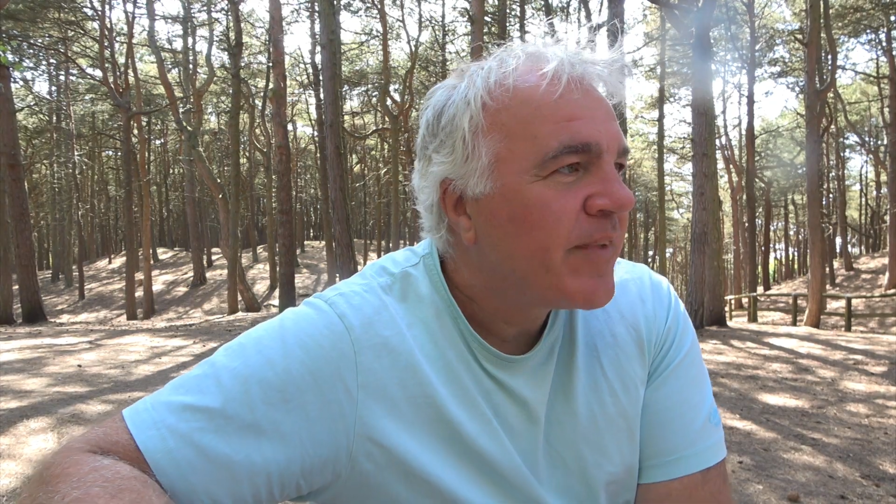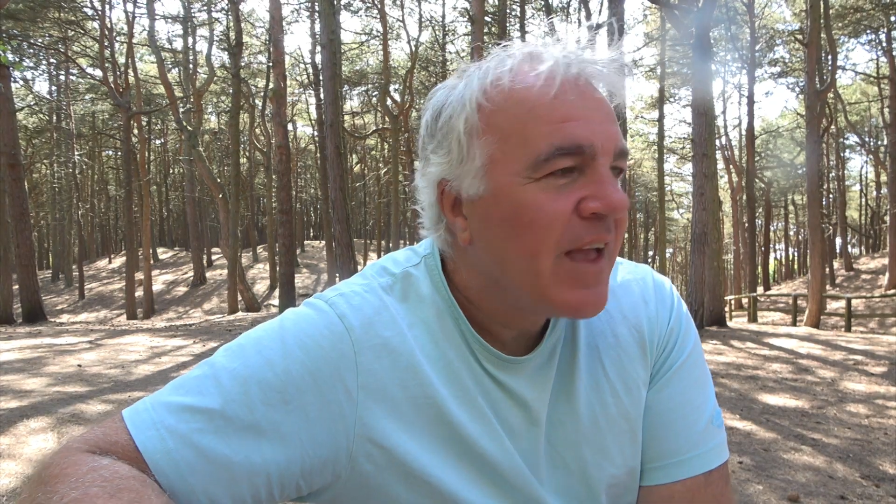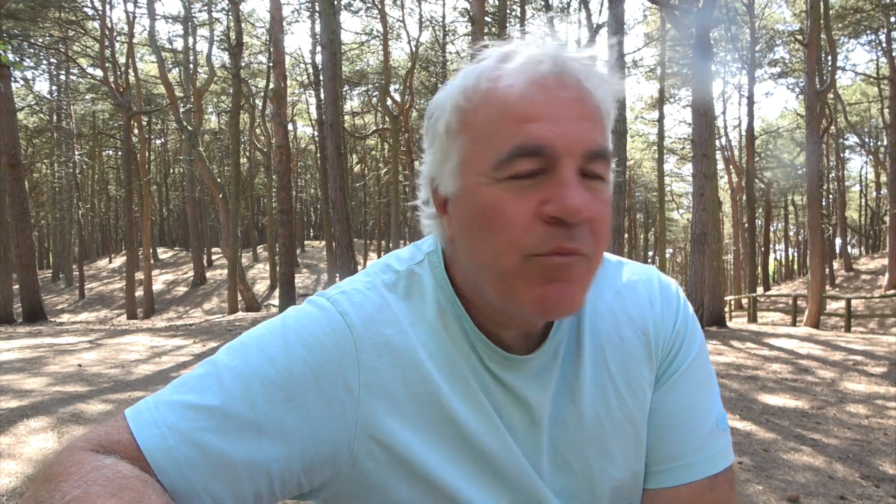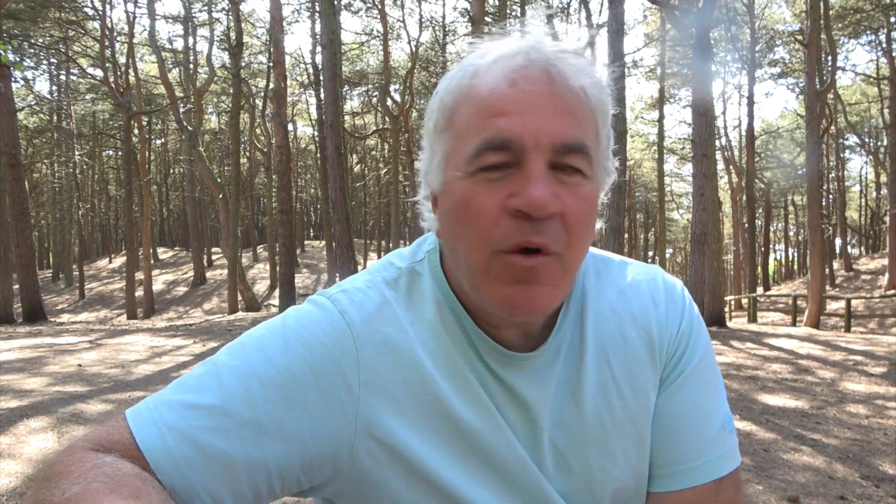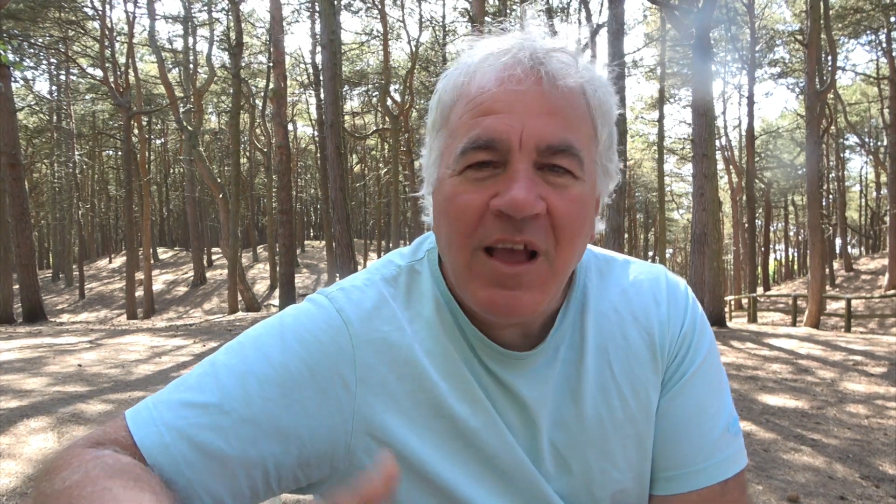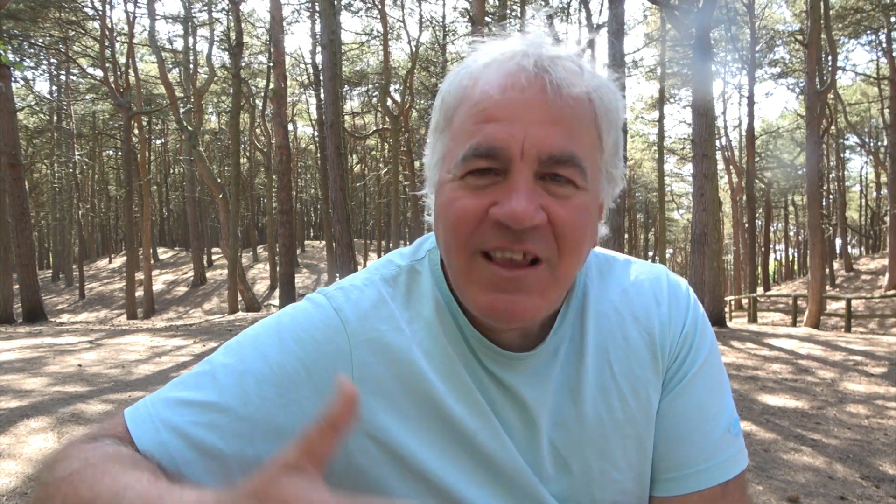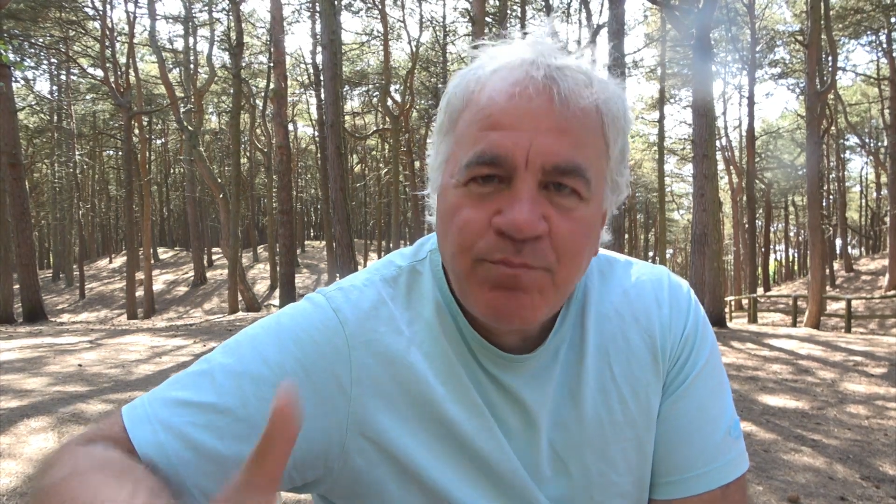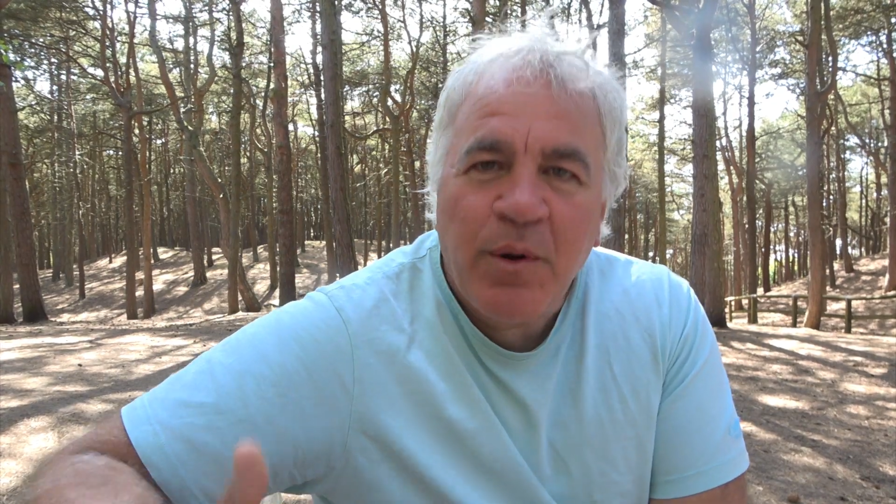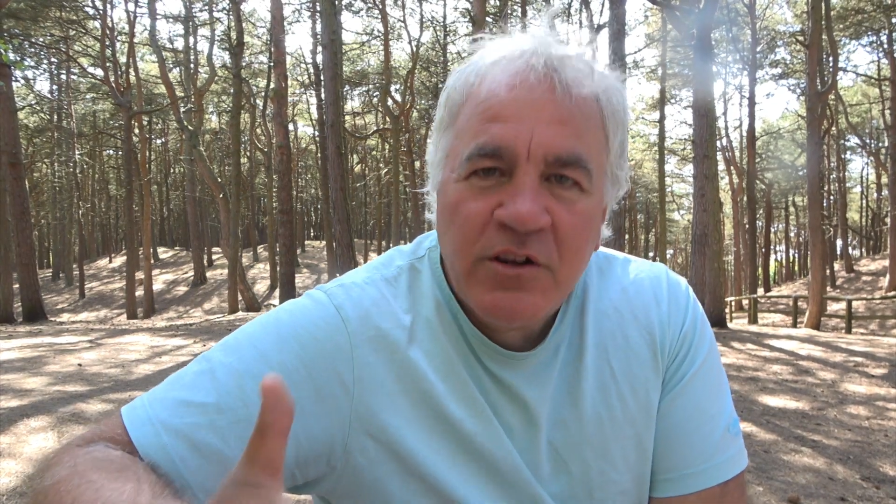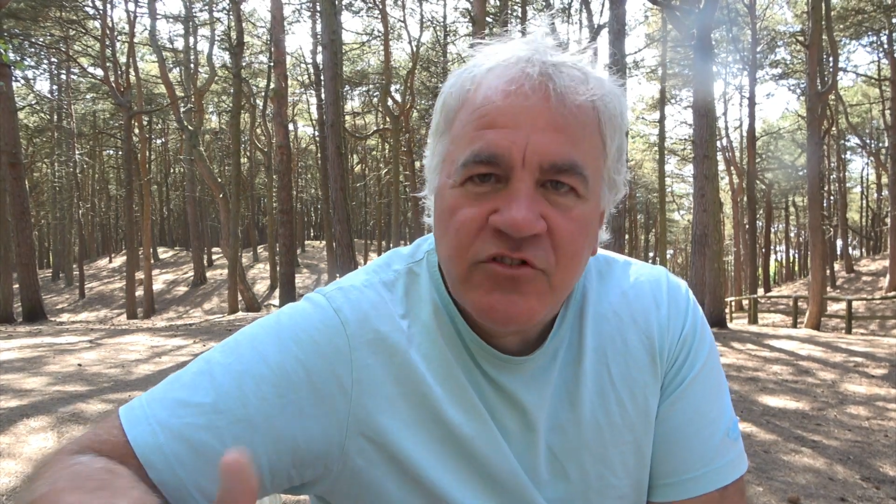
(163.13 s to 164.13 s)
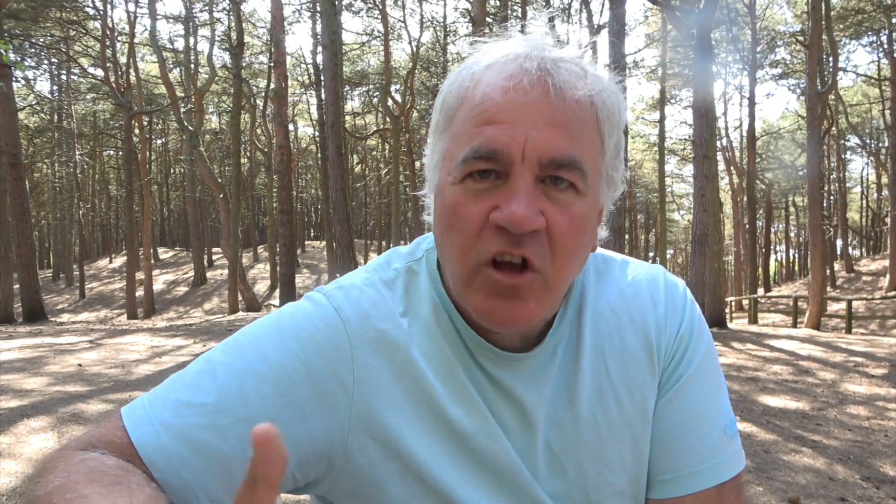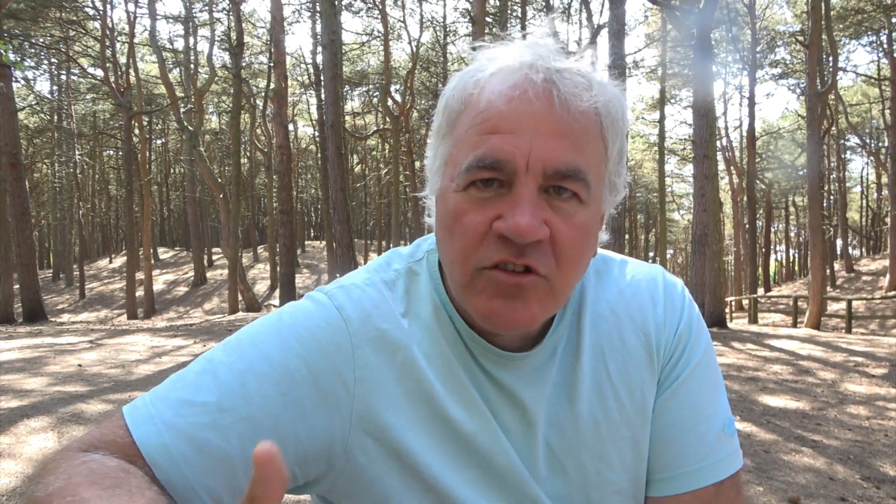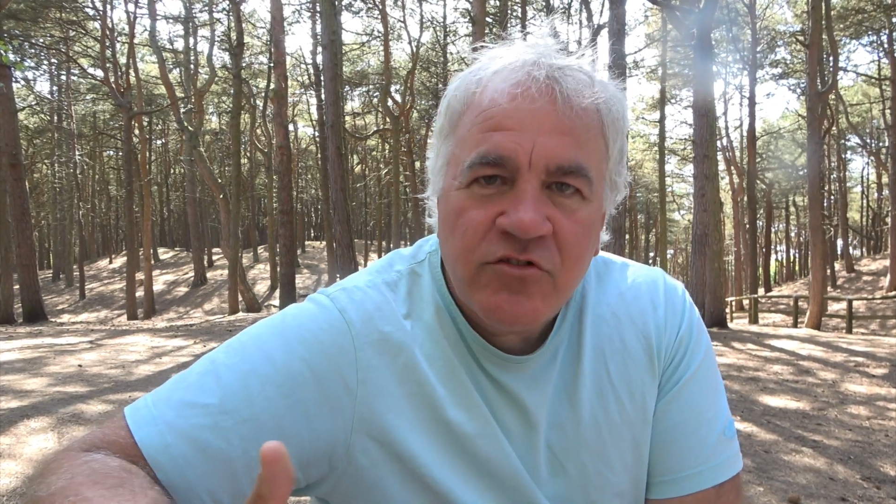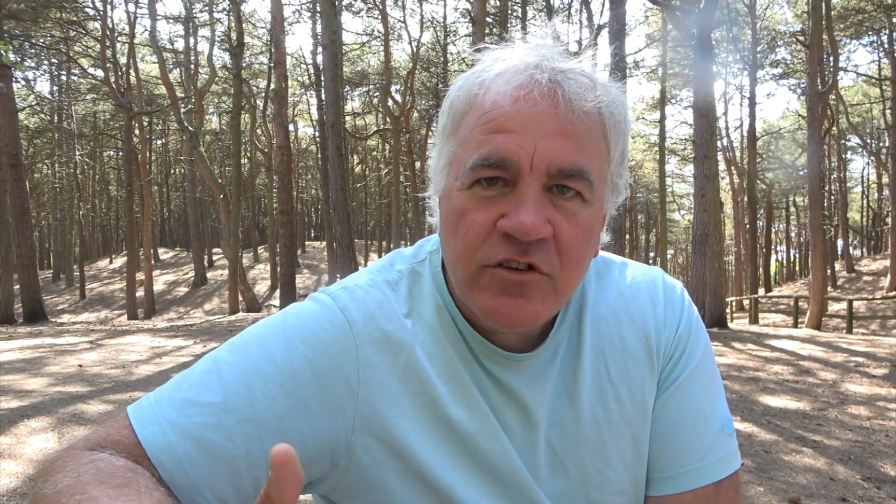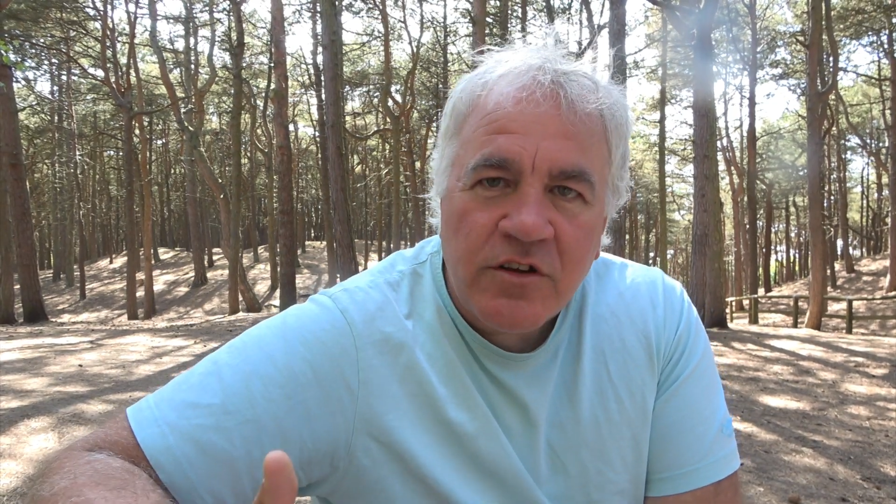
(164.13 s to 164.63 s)
What, is Boris
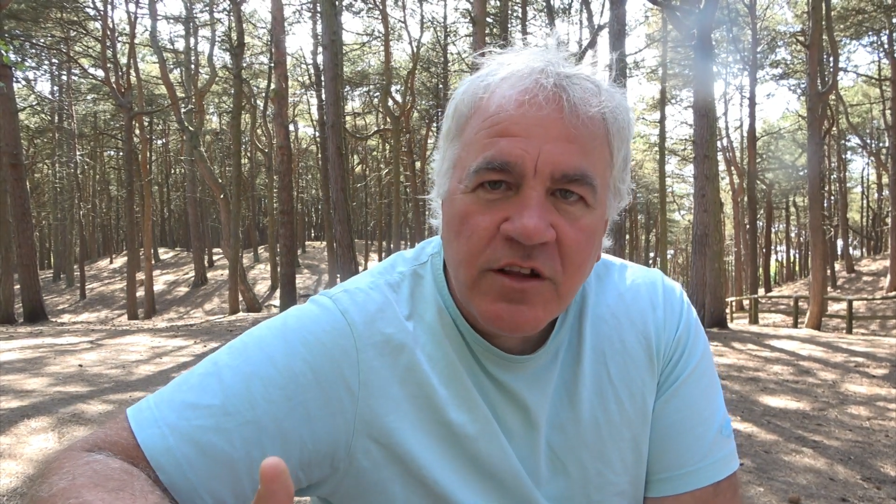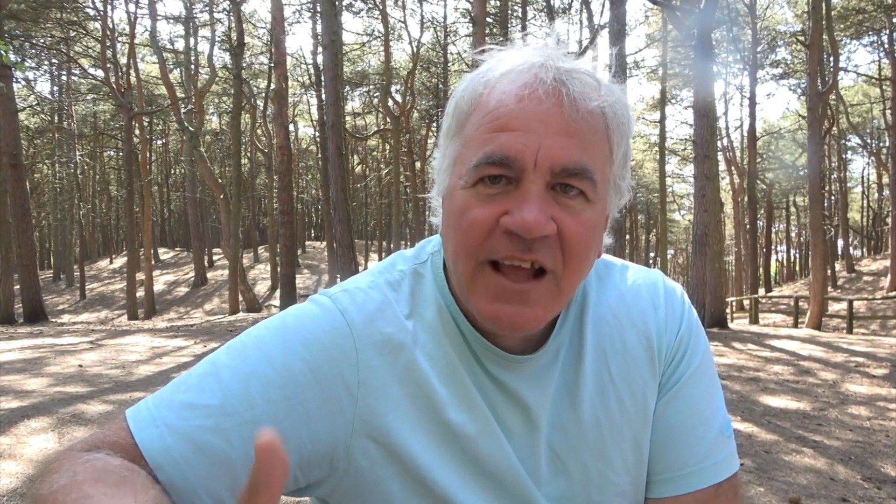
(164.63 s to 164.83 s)
Johnson